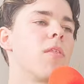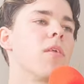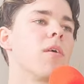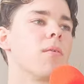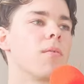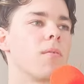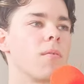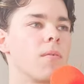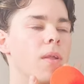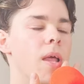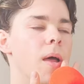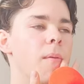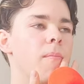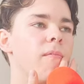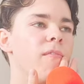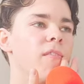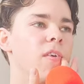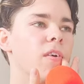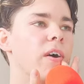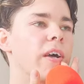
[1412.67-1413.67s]
that I
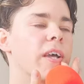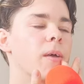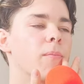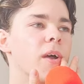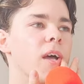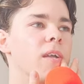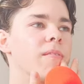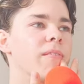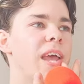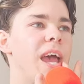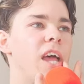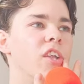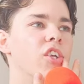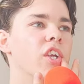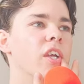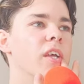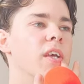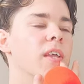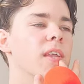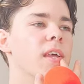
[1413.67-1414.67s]
feel like I'm kind of
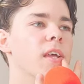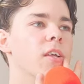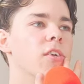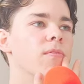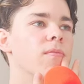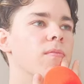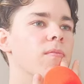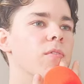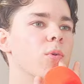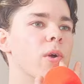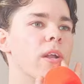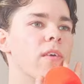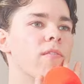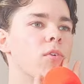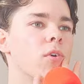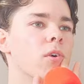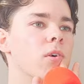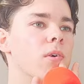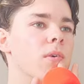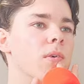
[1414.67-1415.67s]
catching it at the age of
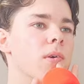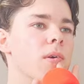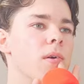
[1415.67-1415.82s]
24.